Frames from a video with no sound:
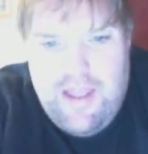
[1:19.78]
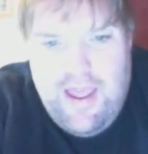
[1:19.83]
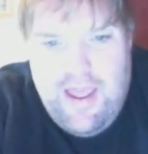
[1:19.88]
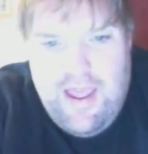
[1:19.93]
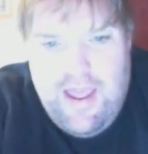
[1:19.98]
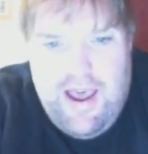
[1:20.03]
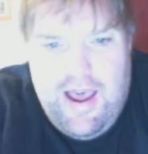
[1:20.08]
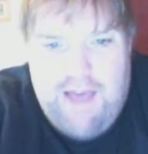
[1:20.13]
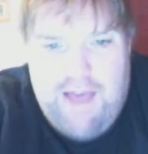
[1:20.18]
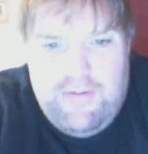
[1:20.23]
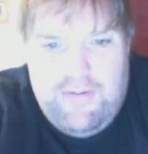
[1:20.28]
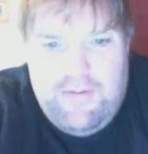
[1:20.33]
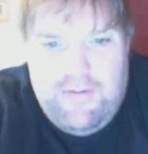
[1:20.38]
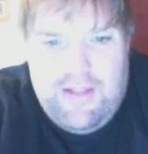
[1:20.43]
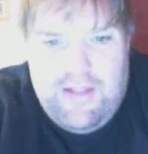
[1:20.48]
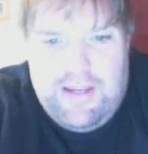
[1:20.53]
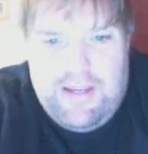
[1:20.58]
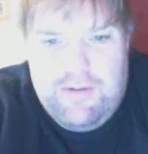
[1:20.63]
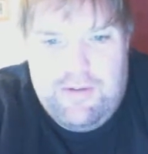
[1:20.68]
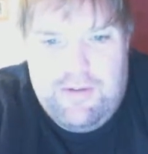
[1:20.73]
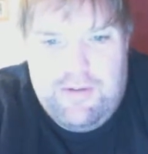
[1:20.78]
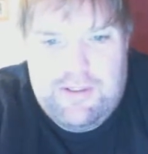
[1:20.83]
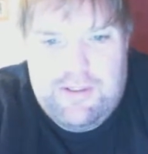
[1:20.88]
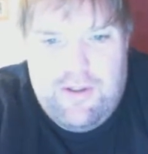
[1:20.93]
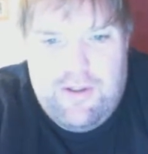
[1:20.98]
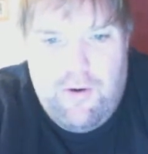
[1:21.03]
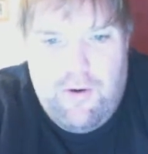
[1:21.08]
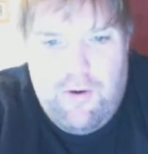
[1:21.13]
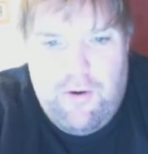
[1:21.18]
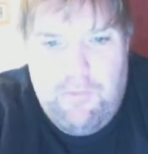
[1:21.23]
I felt like it was
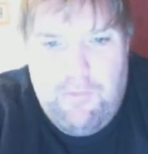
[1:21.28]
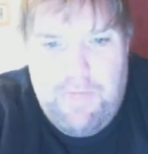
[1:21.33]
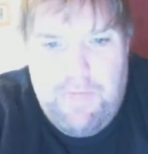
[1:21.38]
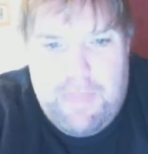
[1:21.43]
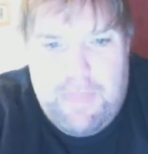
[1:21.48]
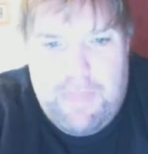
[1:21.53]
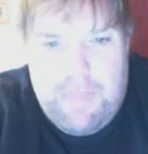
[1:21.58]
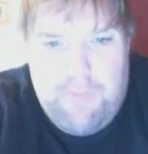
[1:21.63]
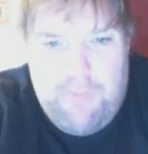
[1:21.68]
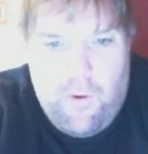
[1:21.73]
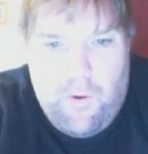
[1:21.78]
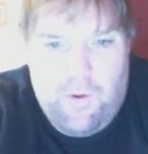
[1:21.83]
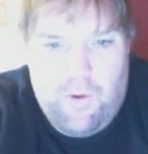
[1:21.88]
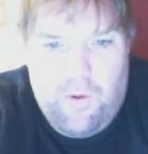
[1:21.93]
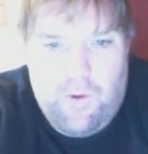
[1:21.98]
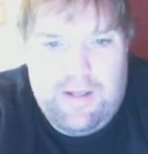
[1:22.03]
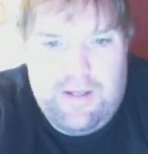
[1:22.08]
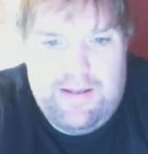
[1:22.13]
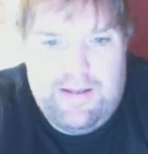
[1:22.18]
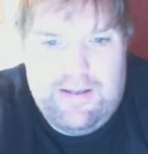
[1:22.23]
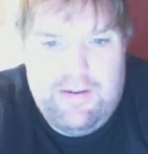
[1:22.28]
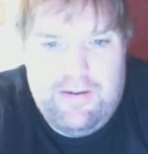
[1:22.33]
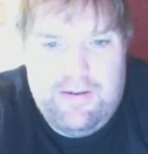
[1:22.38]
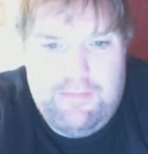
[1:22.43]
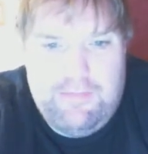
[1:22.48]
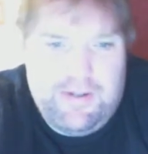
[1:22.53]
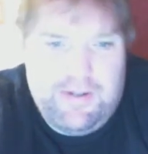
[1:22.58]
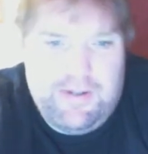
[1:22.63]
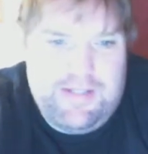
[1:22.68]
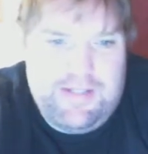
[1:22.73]
so poorly
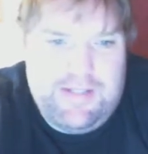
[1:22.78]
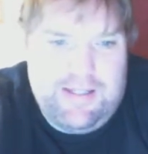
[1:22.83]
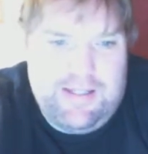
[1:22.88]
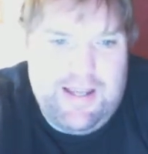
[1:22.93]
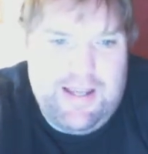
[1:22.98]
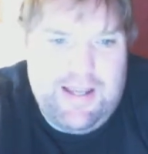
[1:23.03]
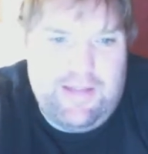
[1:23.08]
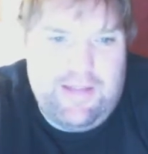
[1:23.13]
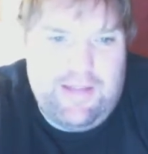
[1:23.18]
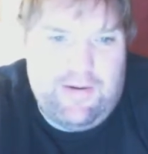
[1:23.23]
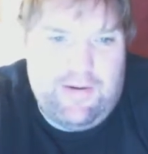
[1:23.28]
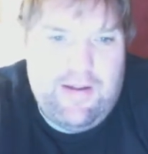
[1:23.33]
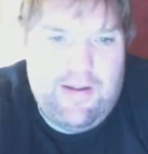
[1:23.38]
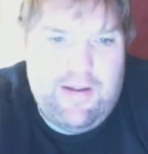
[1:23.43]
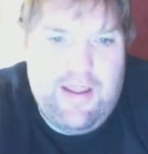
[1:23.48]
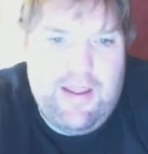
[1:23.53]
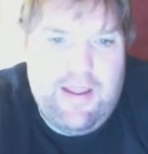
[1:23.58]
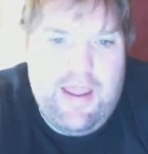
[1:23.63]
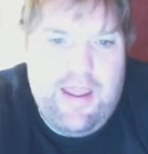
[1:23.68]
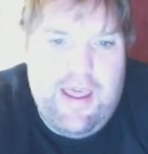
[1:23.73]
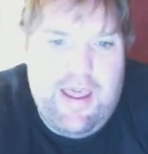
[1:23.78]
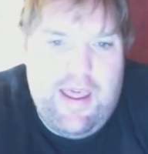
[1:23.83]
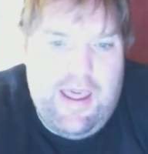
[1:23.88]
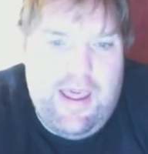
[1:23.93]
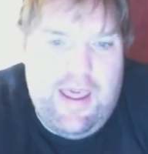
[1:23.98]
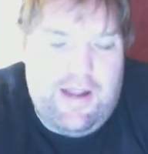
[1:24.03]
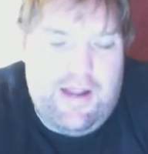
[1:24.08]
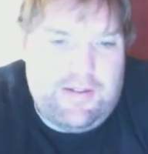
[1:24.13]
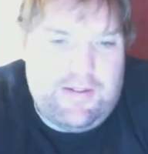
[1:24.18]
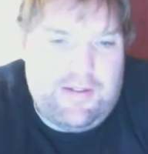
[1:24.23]
put together.
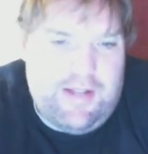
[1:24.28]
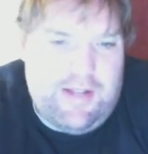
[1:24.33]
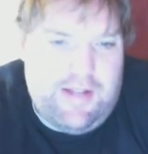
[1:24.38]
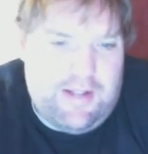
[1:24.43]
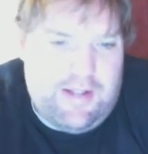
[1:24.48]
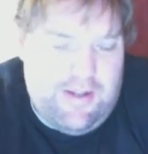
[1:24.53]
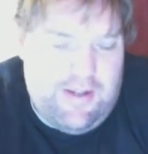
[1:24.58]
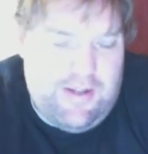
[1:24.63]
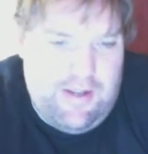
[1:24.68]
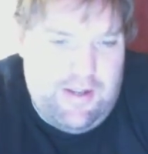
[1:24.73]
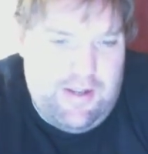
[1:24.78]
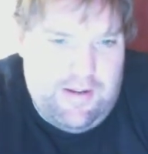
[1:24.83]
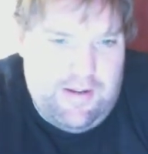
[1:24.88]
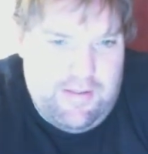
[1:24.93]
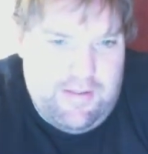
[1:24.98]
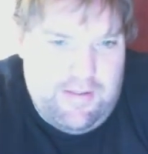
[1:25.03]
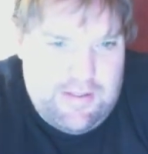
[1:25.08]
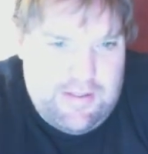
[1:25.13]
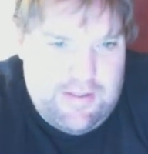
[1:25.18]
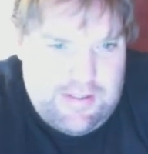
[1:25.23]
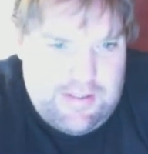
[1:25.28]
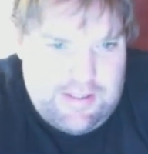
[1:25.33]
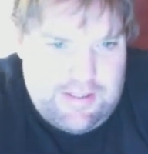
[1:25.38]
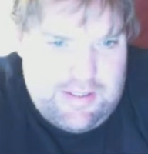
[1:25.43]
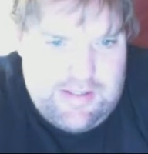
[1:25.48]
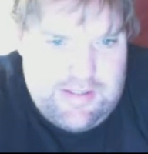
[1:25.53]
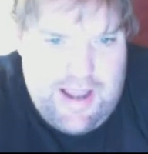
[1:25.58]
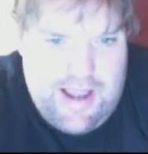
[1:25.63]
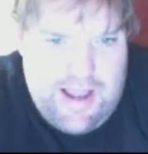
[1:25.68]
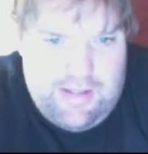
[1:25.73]
And I'll tell you, this is
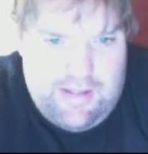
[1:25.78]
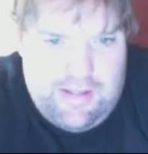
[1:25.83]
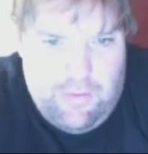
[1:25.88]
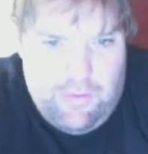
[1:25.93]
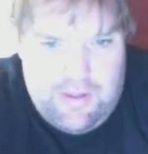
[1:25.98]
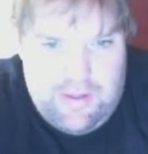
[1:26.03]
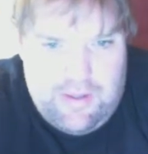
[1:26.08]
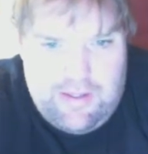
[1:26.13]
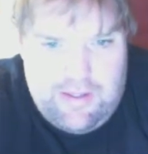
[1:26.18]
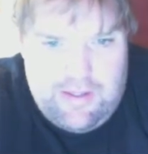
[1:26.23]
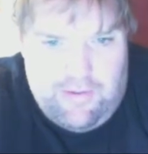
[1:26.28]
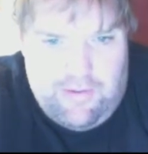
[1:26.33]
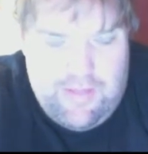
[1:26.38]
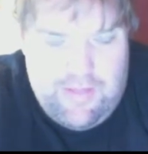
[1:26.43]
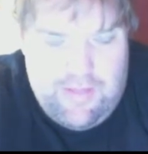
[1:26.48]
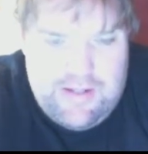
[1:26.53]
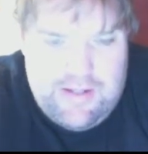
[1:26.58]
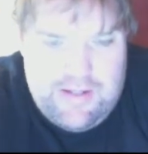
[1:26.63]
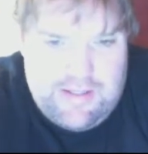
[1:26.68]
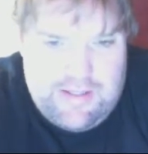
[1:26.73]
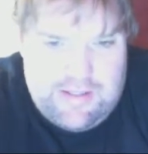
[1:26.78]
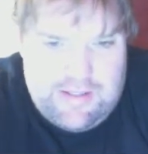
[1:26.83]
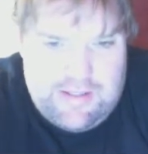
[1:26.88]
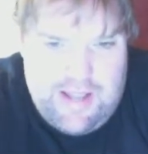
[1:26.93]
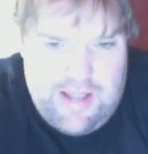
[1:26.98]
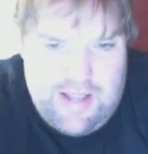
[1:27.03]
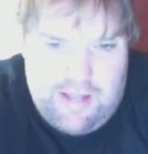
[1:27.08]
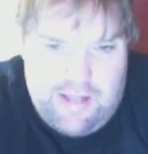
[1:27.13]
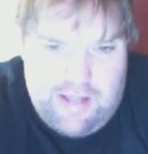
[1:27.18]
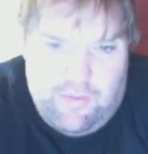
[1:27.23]
exactly what, or it isn't
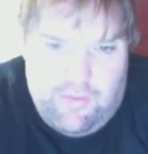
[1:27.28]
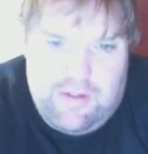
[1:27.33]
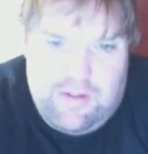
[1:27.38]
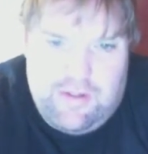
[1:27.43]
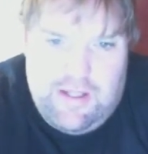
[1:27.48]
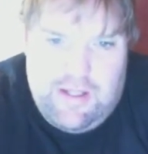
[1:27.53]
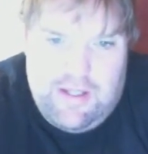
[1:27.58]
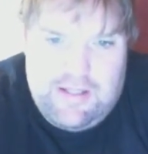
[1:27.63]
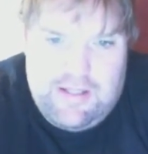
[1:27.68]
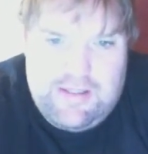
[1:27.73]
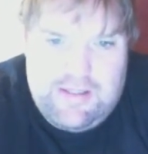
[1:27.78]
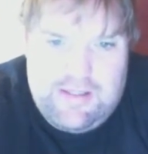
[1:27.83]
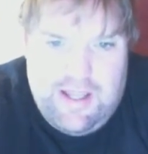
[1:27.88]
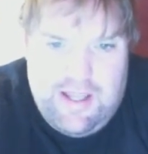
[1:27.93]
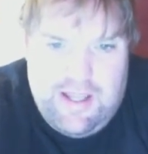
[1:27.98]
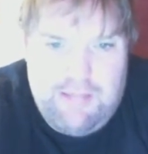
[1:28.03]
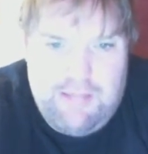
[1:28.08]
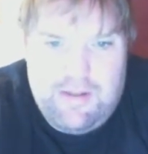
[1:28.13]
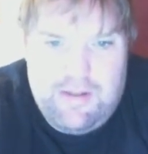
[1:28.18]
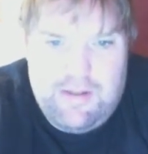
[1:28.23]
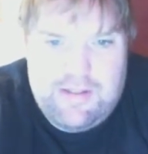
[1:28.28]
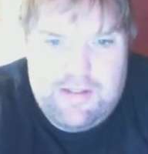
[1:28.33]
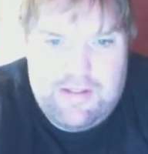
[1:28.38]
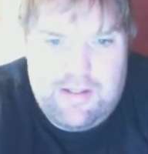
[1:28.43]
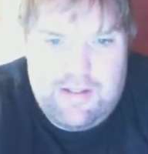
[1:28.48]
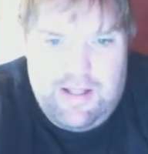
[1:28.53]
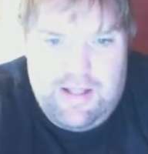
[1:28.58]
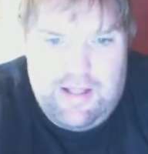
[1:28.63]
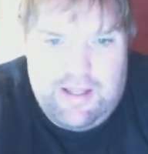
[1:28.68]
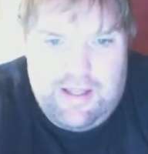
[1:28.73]
exactly what it said, but it's
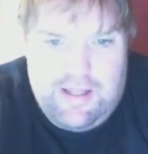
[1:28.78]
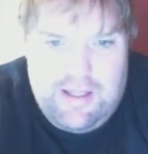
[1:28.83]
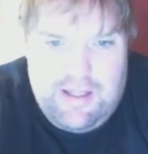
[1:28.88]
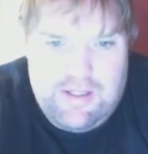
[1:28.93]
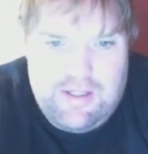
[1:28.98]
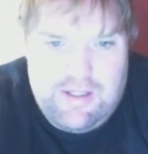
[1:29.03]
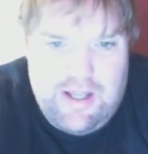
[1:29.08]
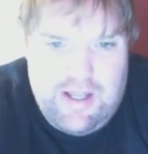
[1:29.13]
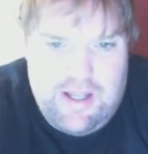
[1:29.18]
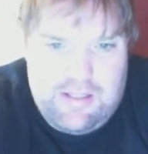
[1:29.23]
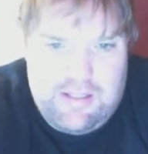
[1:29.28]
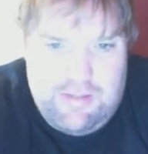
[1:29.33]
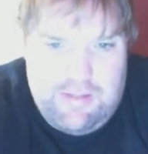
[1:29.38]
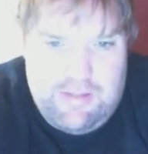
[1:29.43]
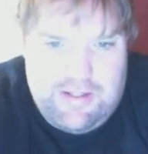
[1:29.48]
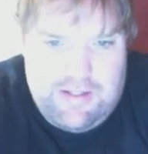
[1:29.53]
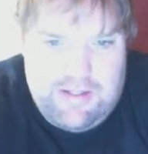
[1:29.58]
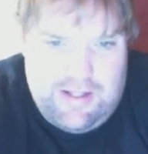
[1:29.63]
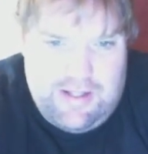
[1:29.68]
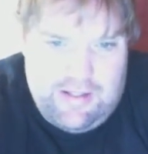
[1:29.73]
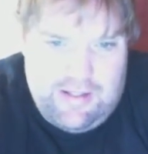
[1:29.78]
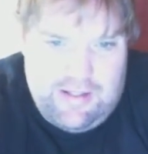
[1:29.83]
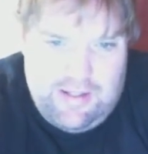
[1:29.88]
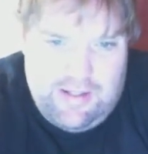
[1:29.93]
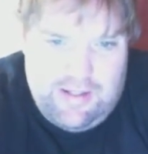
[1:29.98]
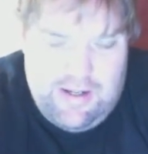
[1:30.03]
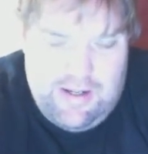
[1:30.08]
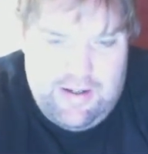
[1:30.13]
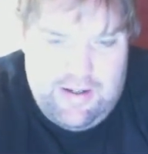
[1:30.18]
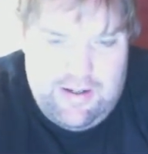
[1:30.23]
like in jest because I
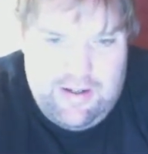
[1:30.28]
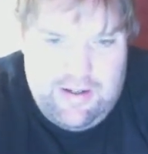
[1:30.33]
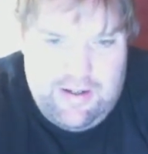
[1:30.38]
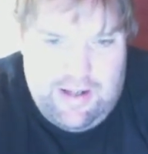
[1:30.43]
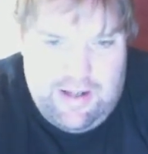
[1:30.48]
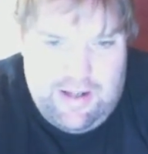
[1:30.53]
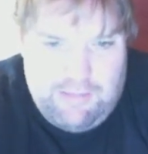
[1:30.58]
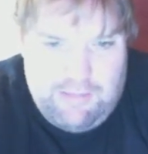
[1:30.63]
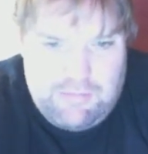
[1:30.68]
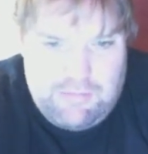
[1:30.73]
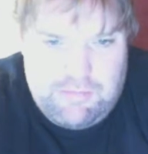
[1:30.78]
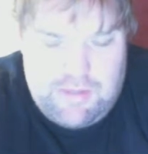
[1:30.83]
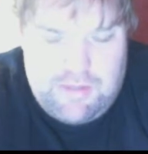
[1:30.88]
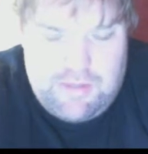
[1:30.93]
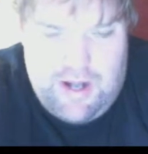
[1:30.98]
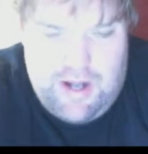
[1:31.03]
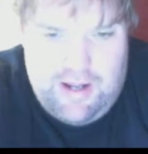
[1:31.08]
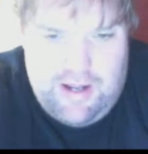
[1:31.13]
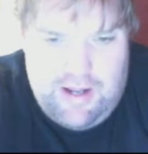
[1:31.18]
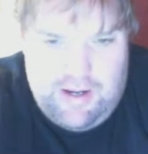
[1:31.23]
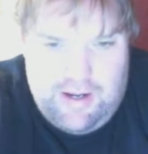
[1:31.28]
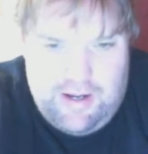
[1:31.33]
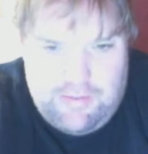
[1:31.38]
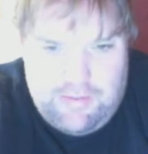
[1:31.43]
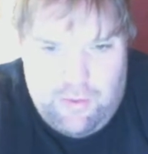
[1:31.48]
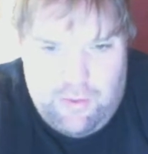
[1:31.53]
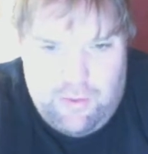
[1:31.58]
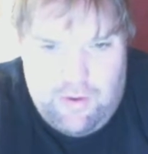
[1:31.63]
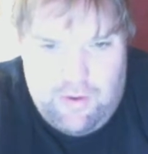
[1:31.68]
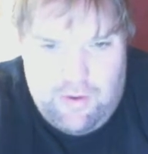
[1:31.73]
deleted it and
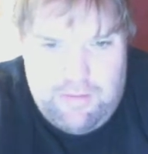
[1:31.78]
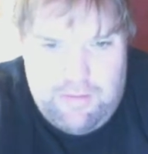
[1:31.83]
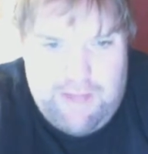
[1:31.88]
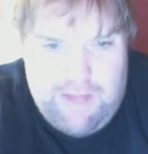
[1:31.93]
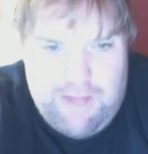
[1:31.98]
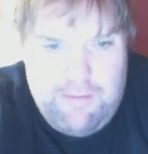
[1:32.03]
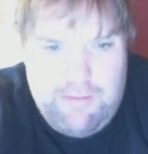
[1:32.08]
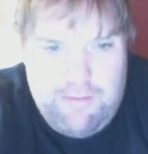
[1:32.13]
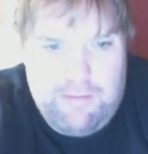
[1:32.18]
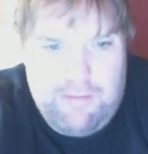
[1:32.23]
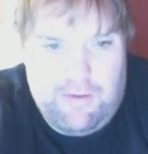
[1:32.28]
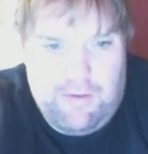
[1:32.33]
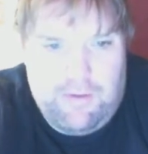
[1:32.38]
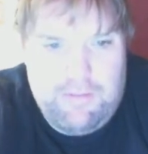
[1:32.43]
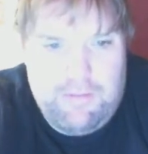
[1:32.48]
I'm going by memory.